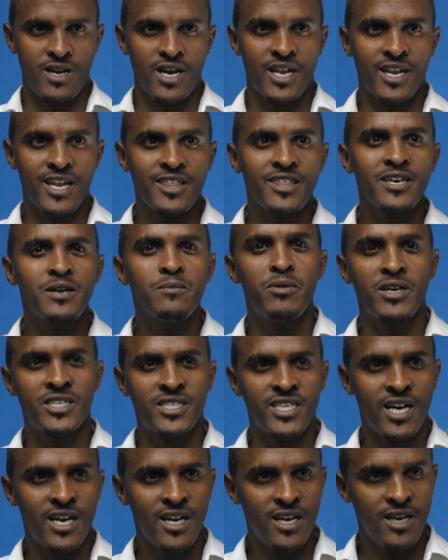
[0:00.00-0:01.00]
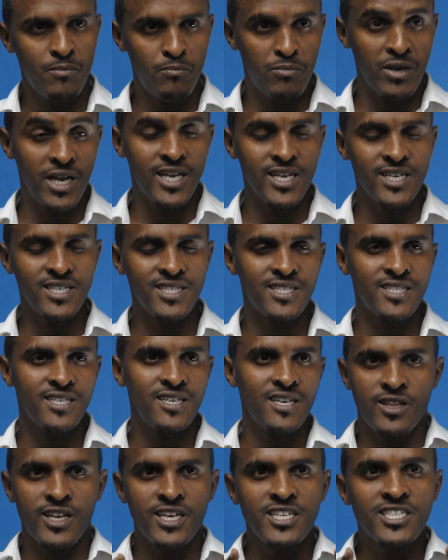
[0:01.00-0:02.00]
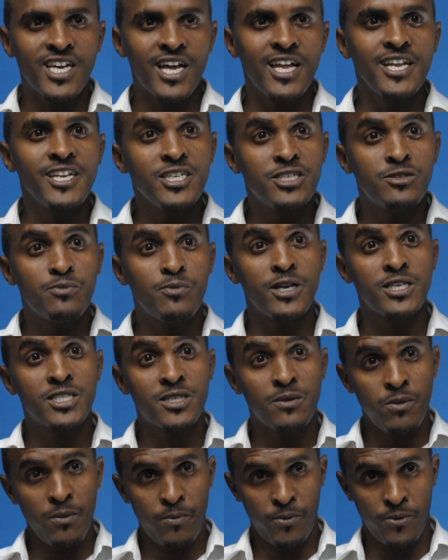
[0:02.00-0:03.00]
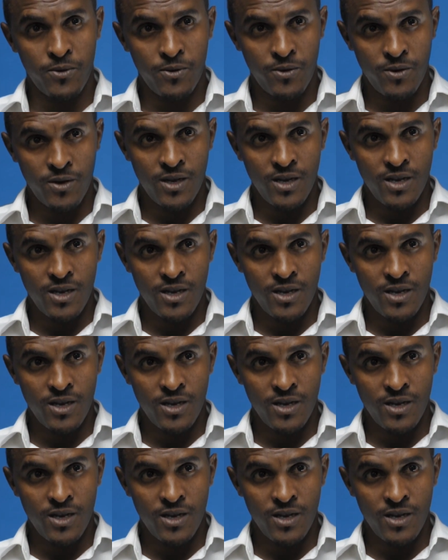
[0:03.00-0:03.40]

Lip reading: are nothing but buildings. The internally displaced people